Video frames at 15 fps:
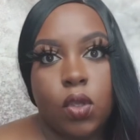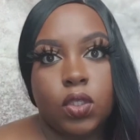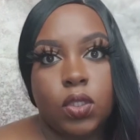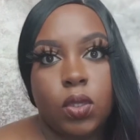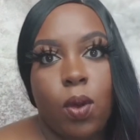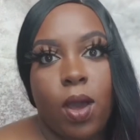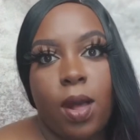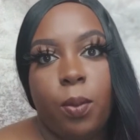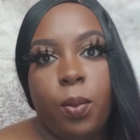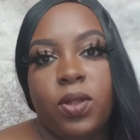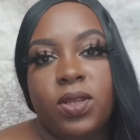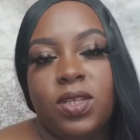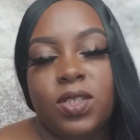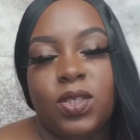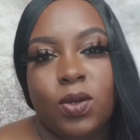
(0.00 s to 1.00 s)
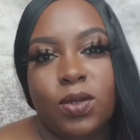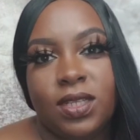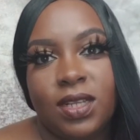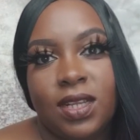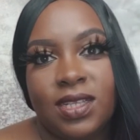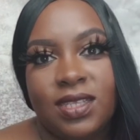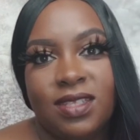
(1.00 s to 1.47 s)
So I'll put the
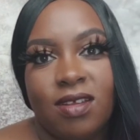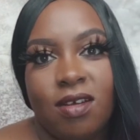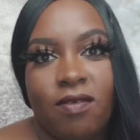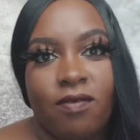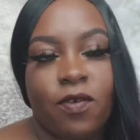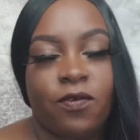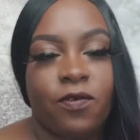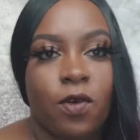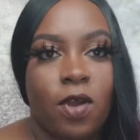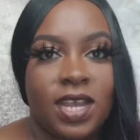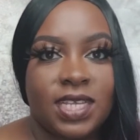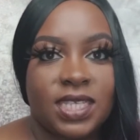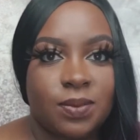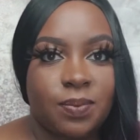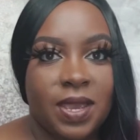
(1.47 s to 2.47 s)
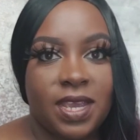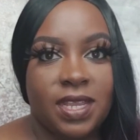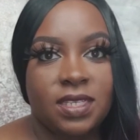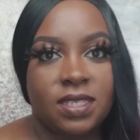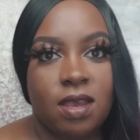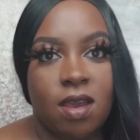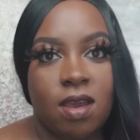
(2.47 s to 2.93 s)
total and stuff of what I
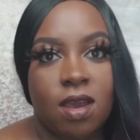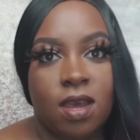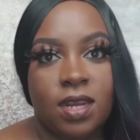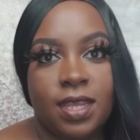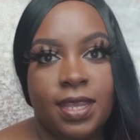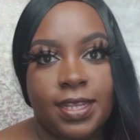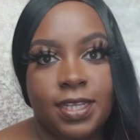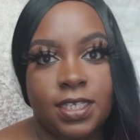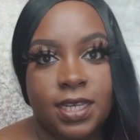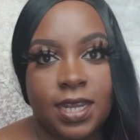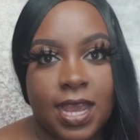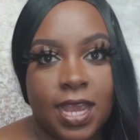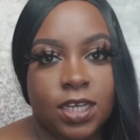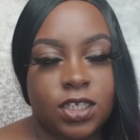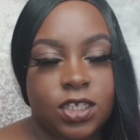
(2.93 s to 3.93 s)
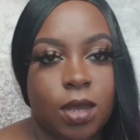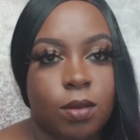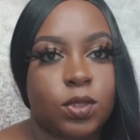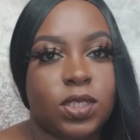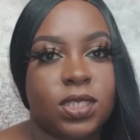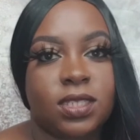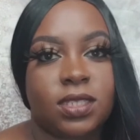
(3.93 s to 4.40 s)
spent on each lash.
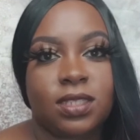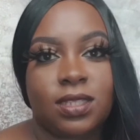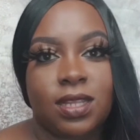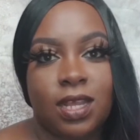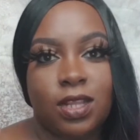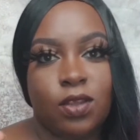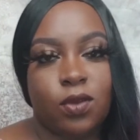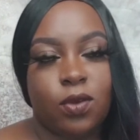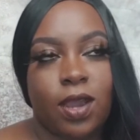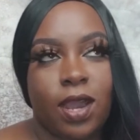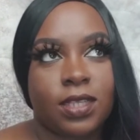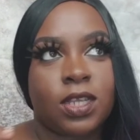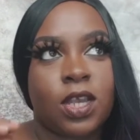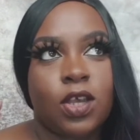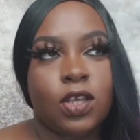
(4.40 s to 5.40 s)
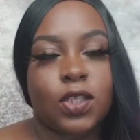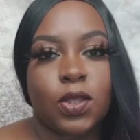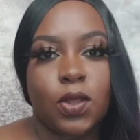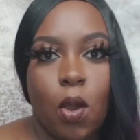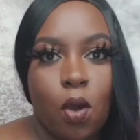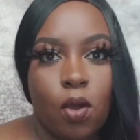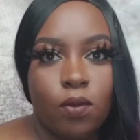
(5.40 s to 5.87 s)
I'm just letting you guys. So
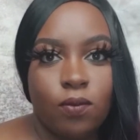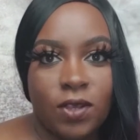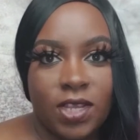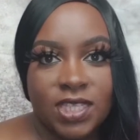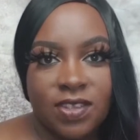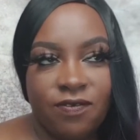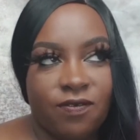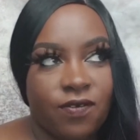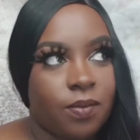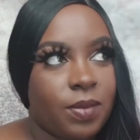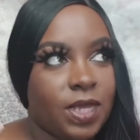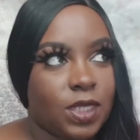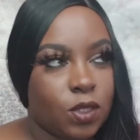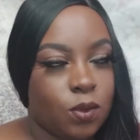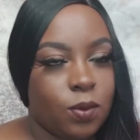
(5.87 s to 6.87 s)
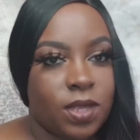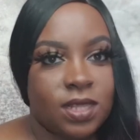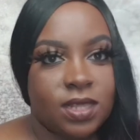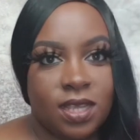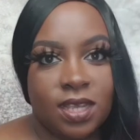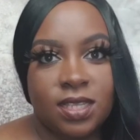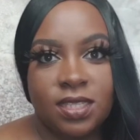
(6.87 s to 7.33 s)
the whole reason for me
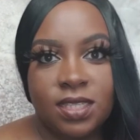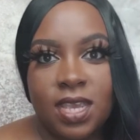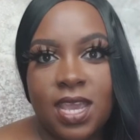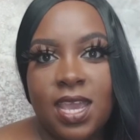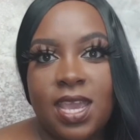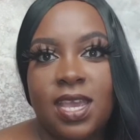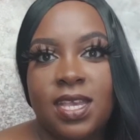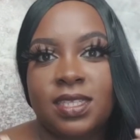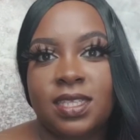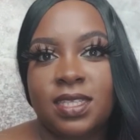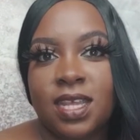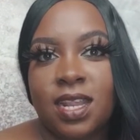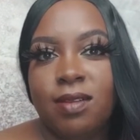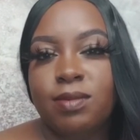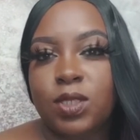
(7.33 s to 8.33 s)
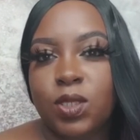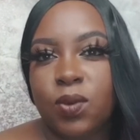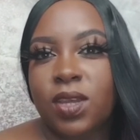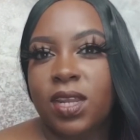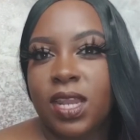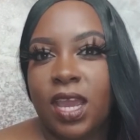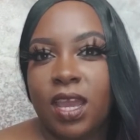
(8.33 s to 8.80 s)
doing this is instead of
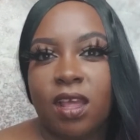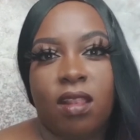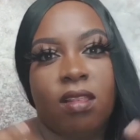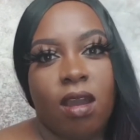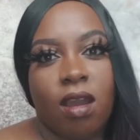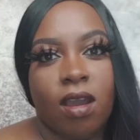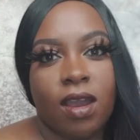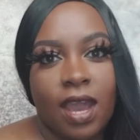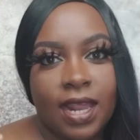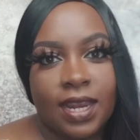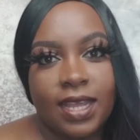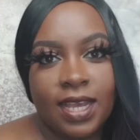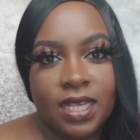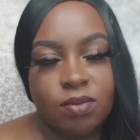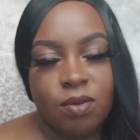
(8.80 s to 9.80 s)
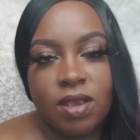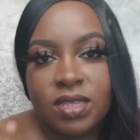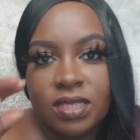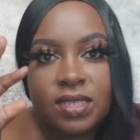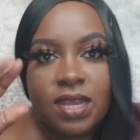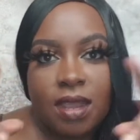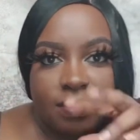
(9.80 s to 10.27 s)
doing like a long
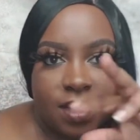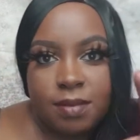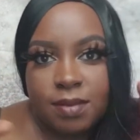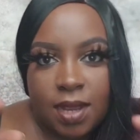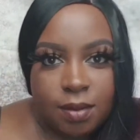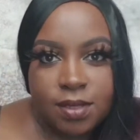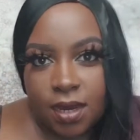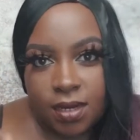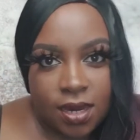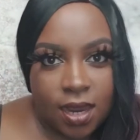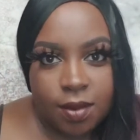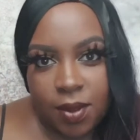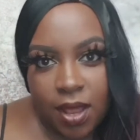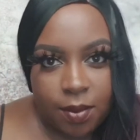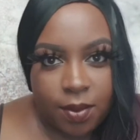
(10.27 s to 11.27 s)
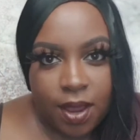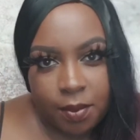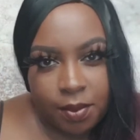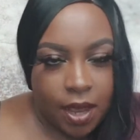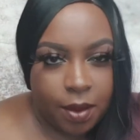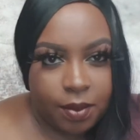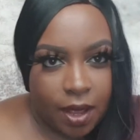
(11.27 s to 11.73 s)
AliExpress type, type, type, type, type, blah,
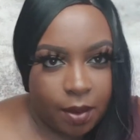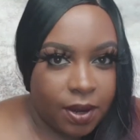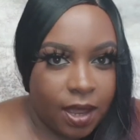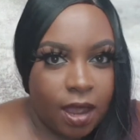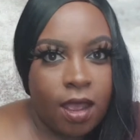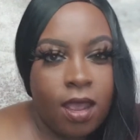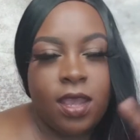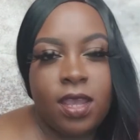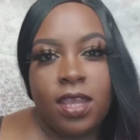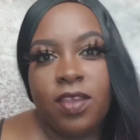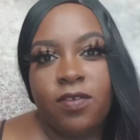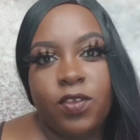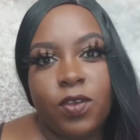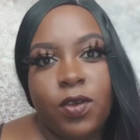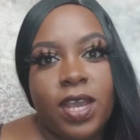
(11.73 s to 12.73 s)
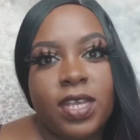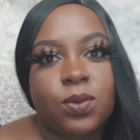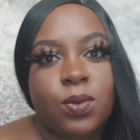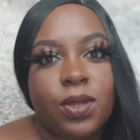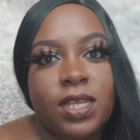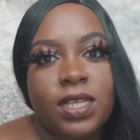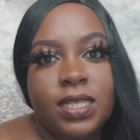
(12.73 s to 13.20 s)
blah, blah, blah, blah. If you guys
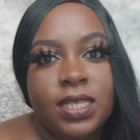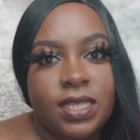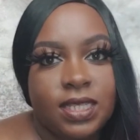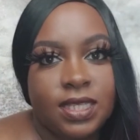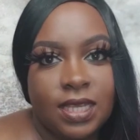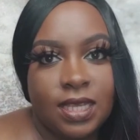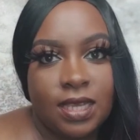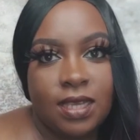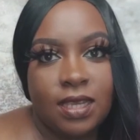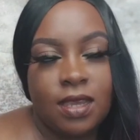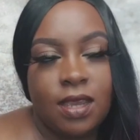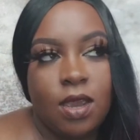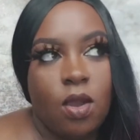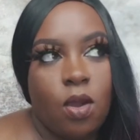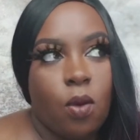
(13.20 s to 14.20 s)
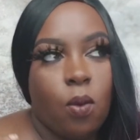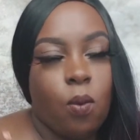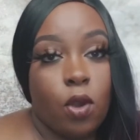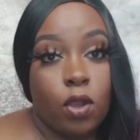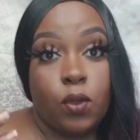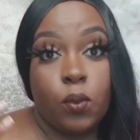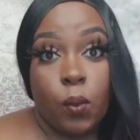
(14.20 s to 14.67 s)
wanted to see
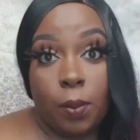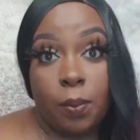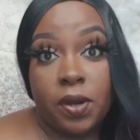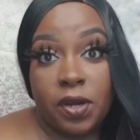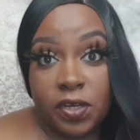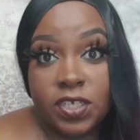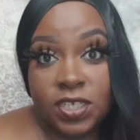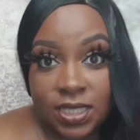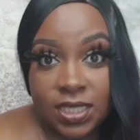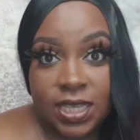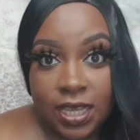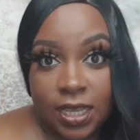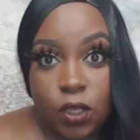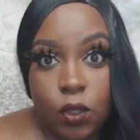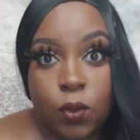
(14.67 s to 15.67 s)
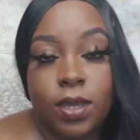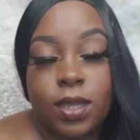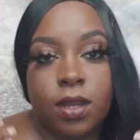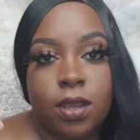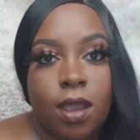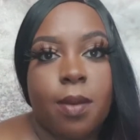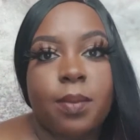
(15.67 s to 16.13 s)
what you are purchasing you
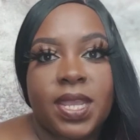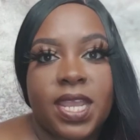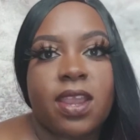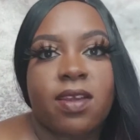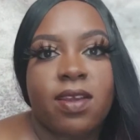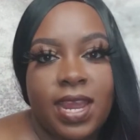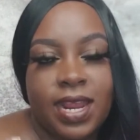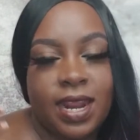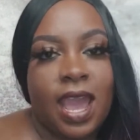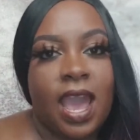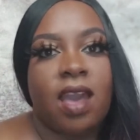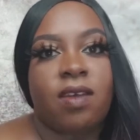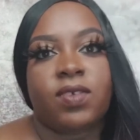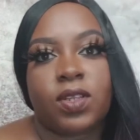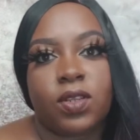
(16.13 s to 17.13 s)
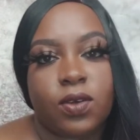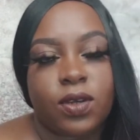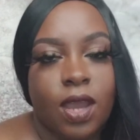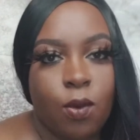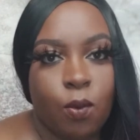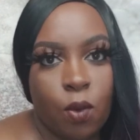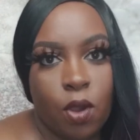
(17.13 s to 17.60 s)
can come here and have a
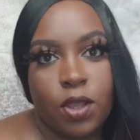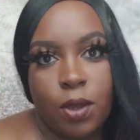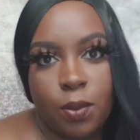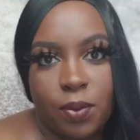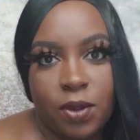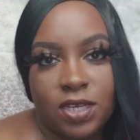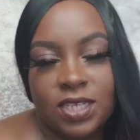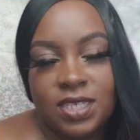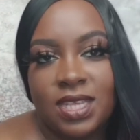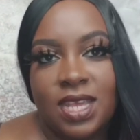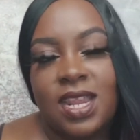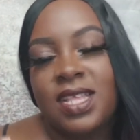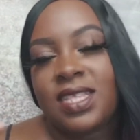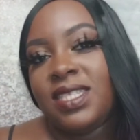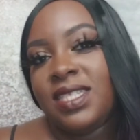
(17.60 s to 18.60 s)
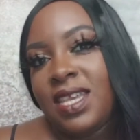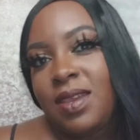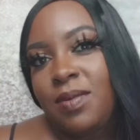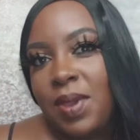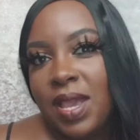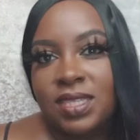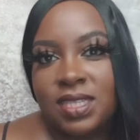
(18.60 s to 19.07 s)
look at what you're purchasing and
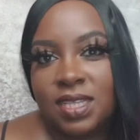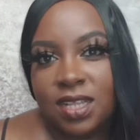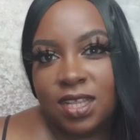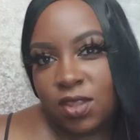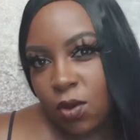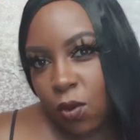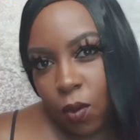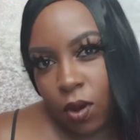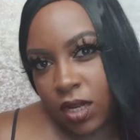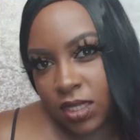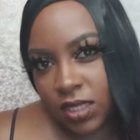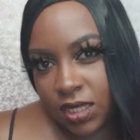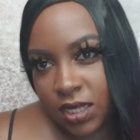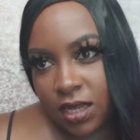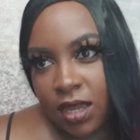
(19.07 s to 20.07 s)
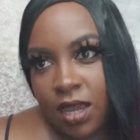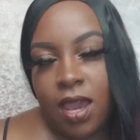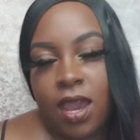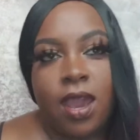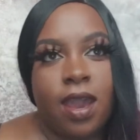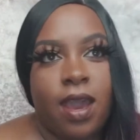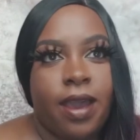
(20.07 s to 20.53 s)
see basically the quality
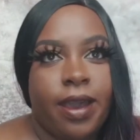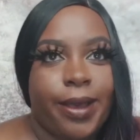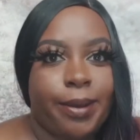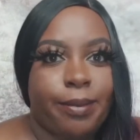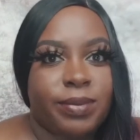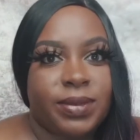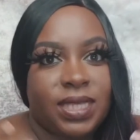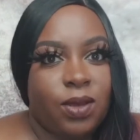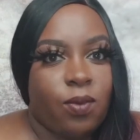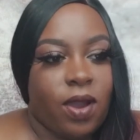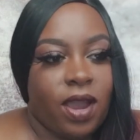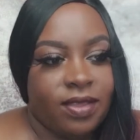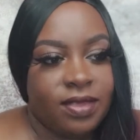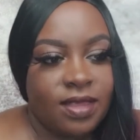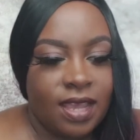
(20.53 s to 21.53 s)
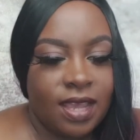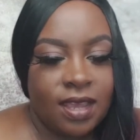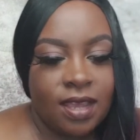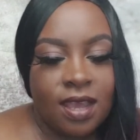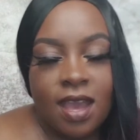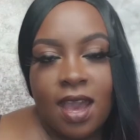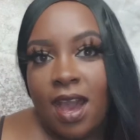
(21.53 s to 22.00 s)
um see what i
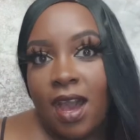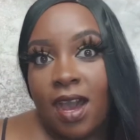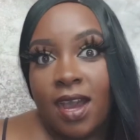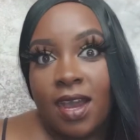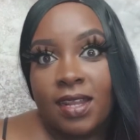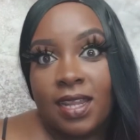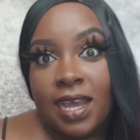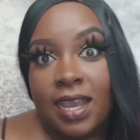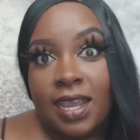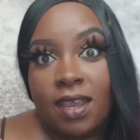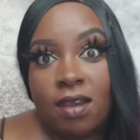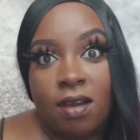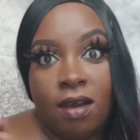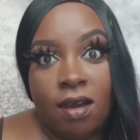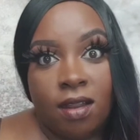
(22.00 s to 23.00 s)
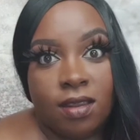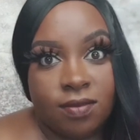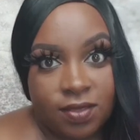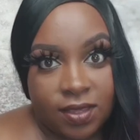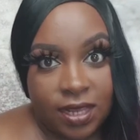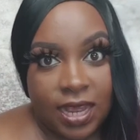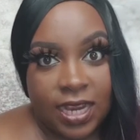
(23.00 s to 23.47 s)
think i like all
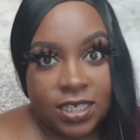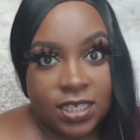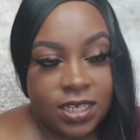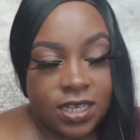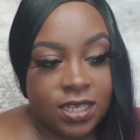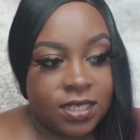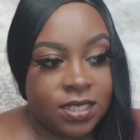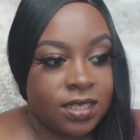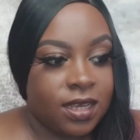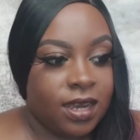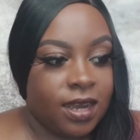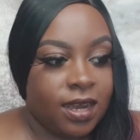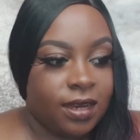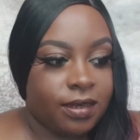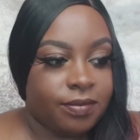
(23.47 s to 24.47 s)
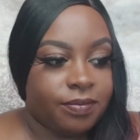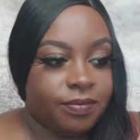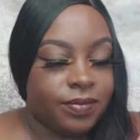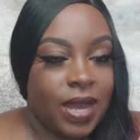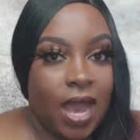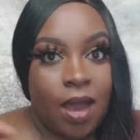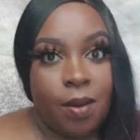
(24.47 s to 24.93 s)
of the lashes
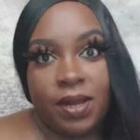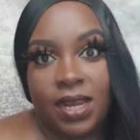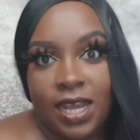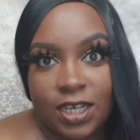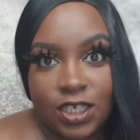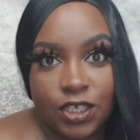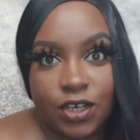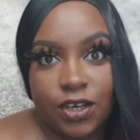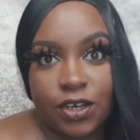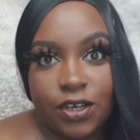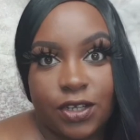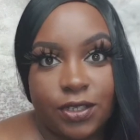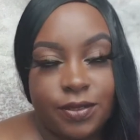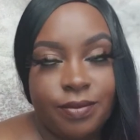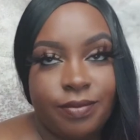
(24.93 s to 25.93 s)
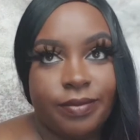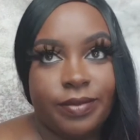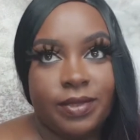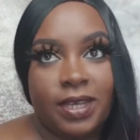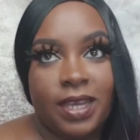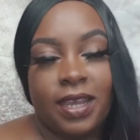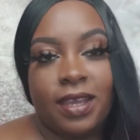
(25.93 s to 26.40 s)
um i'm a lash girl
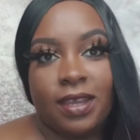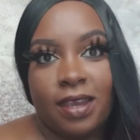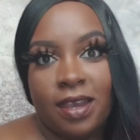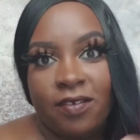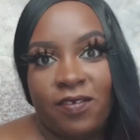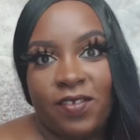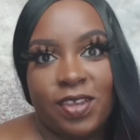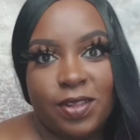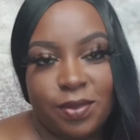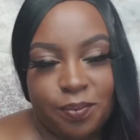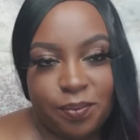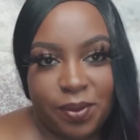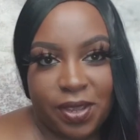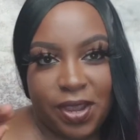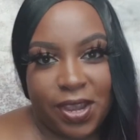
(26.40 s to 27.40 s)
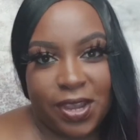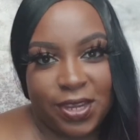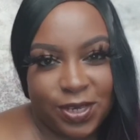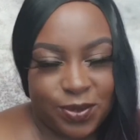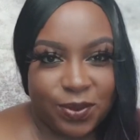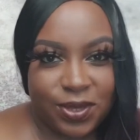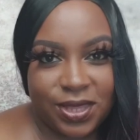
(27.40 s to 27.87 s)
like I feel
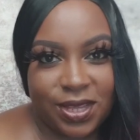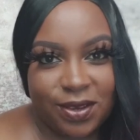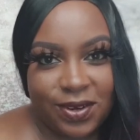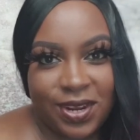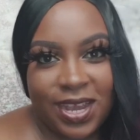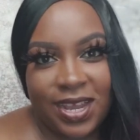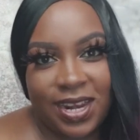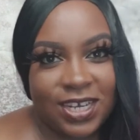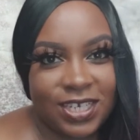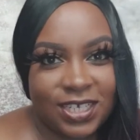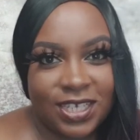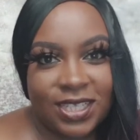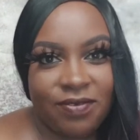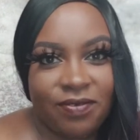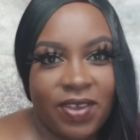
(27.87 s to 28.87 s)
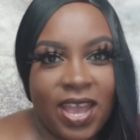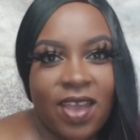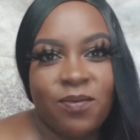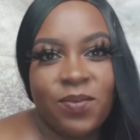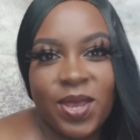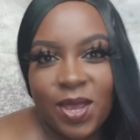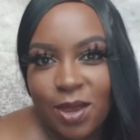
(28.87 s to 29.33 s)
bare-eyed without eyelashes. If I
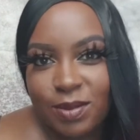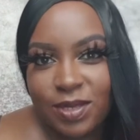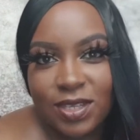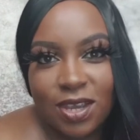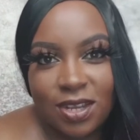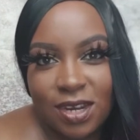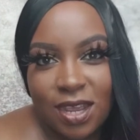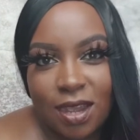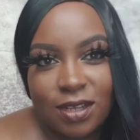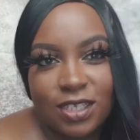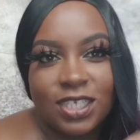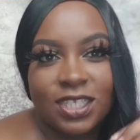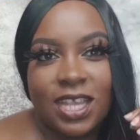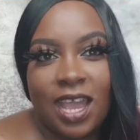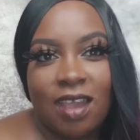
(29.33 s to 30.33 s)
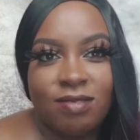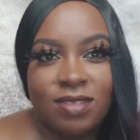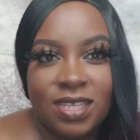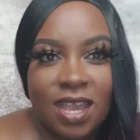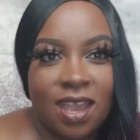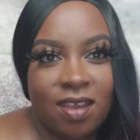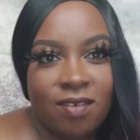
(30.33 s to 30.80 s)
have makeup done, I just have
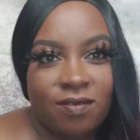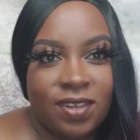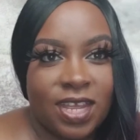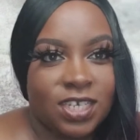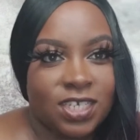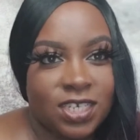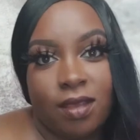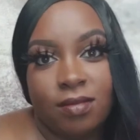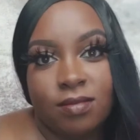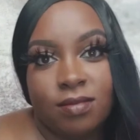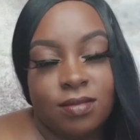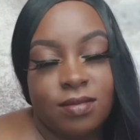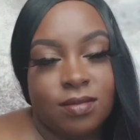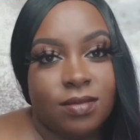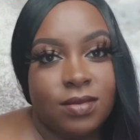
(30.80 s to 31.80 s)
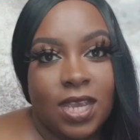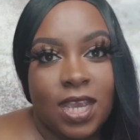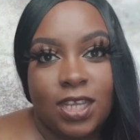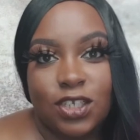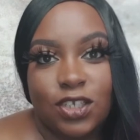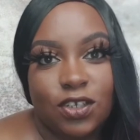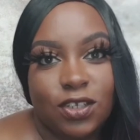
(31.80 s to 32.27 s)
to have lashes.
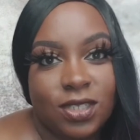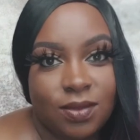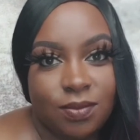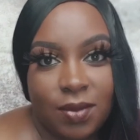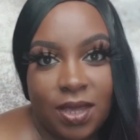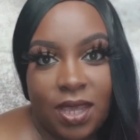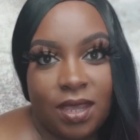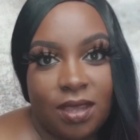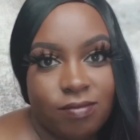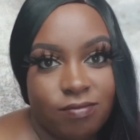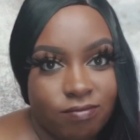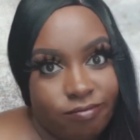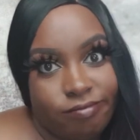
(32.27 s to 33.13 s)
It's just me.